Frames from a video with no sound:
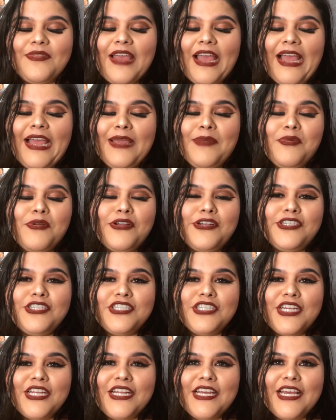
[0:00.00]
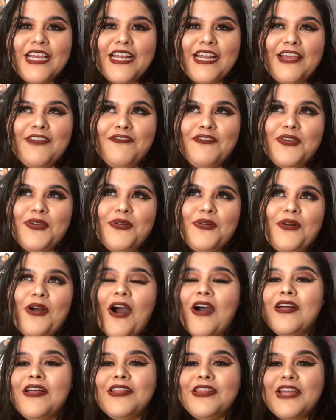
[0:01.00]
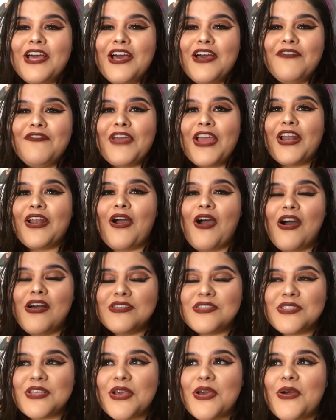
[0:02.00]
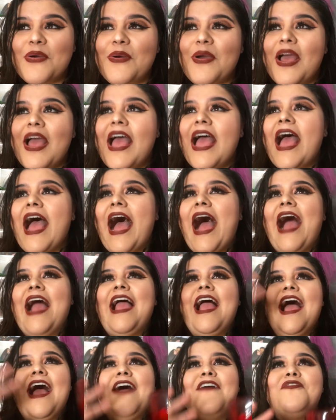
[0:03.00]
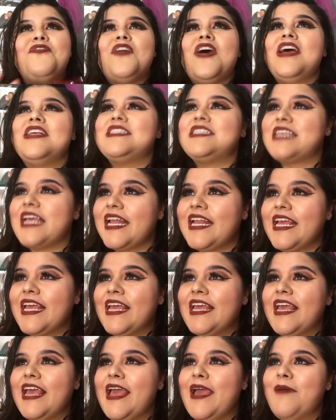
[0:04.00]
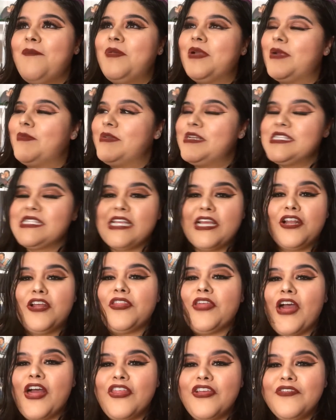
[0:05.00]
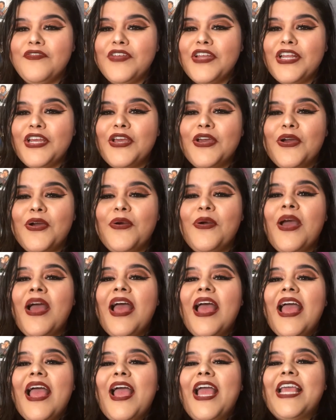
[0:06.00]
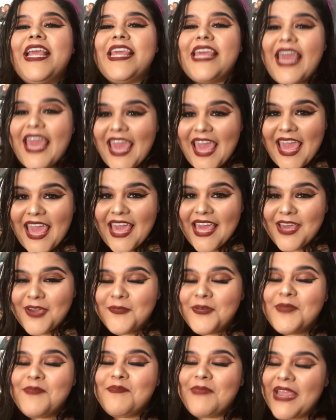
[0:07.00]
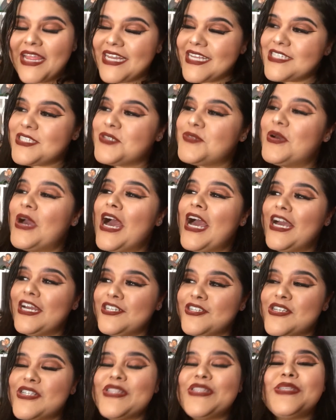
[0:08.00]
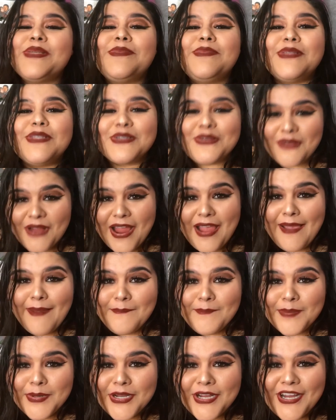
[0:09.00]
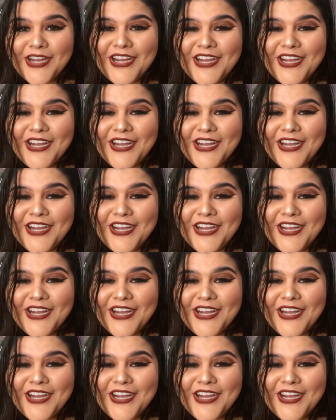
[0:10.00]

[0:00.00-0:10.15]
I appreciate it and I feel all the love. And also, I have not said it, but I'm going to say it on the other video. Yay, we made it to 100 subscribers.